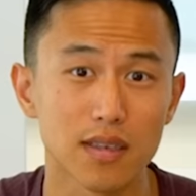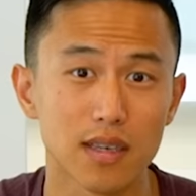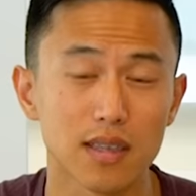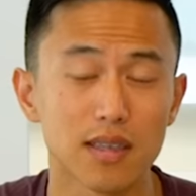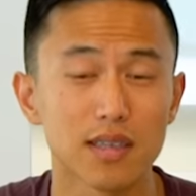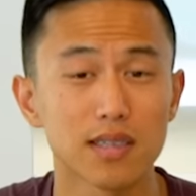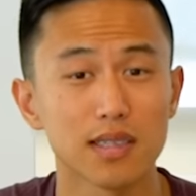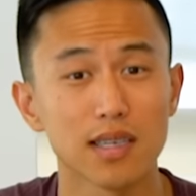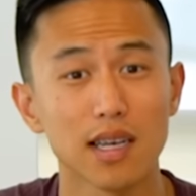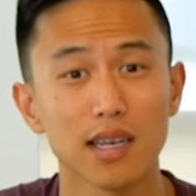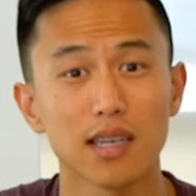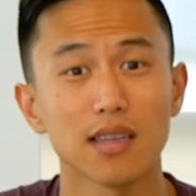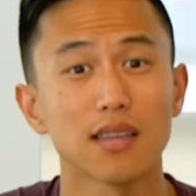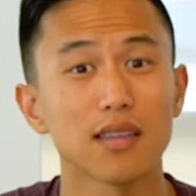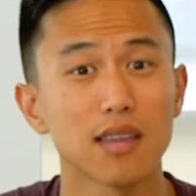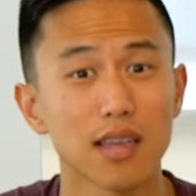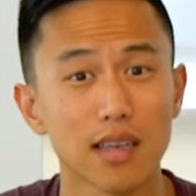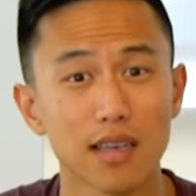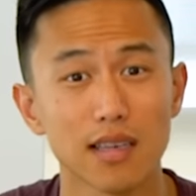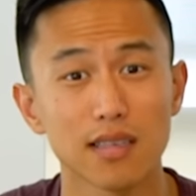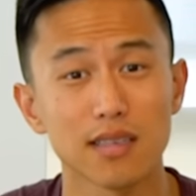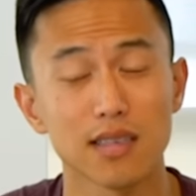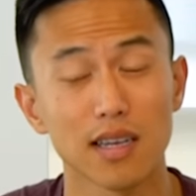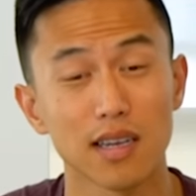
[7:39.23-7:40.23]
And the second
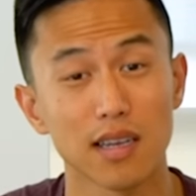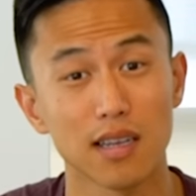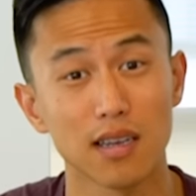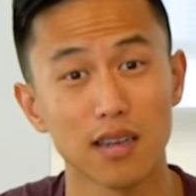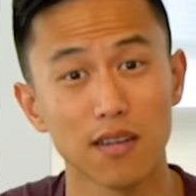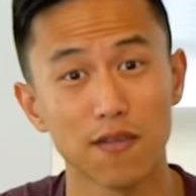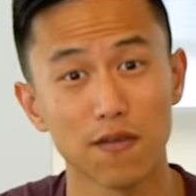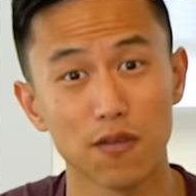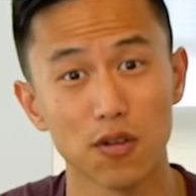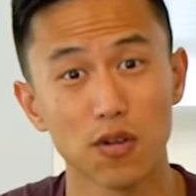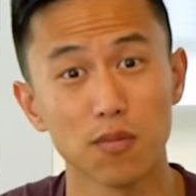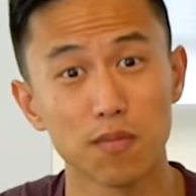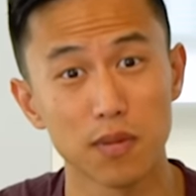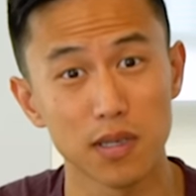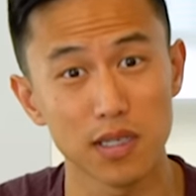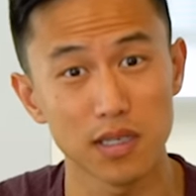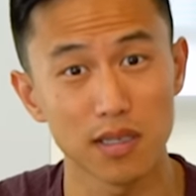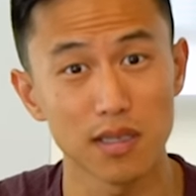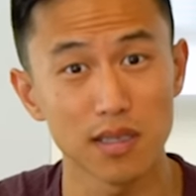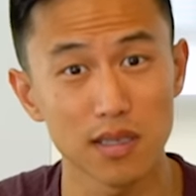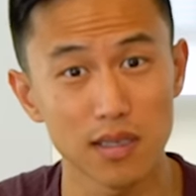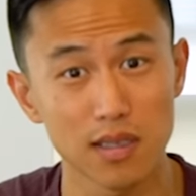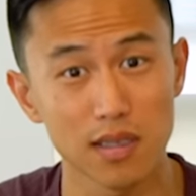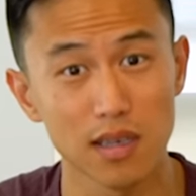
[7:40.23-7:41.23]
thing is that in a food
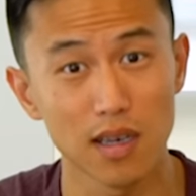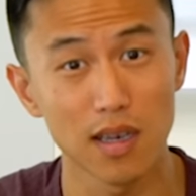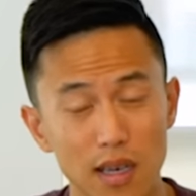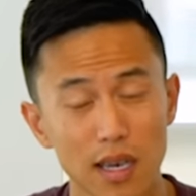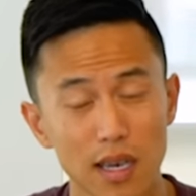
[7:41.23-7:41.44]
business,